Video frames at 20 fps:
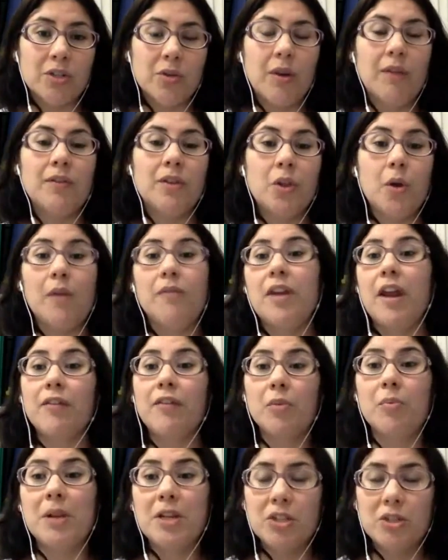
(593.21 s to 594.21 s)
So even though I've
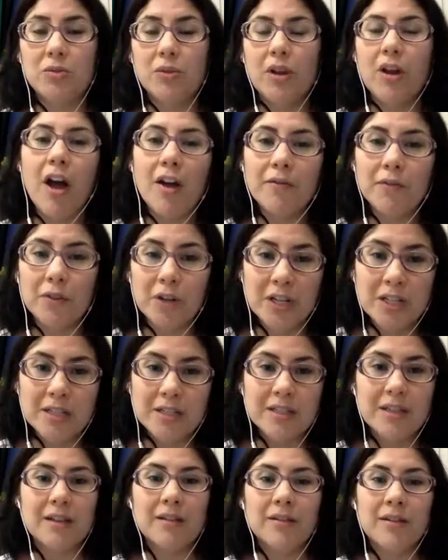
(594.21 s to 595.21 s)
never been to a
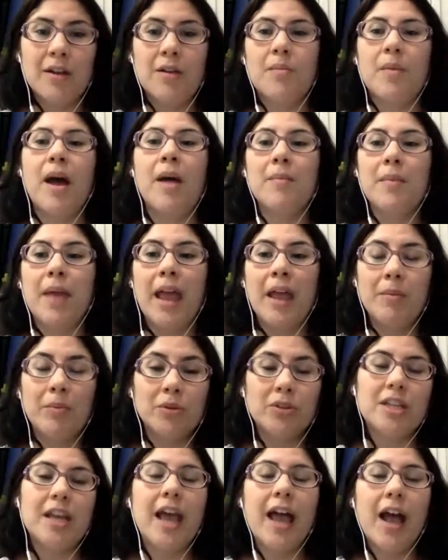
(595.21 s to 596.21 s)
conference, I'm
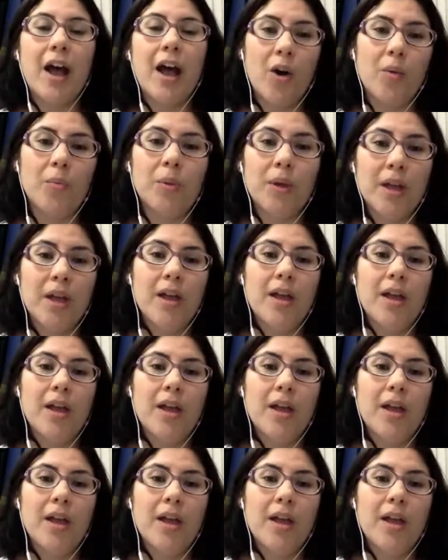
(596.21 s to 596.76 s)
able to help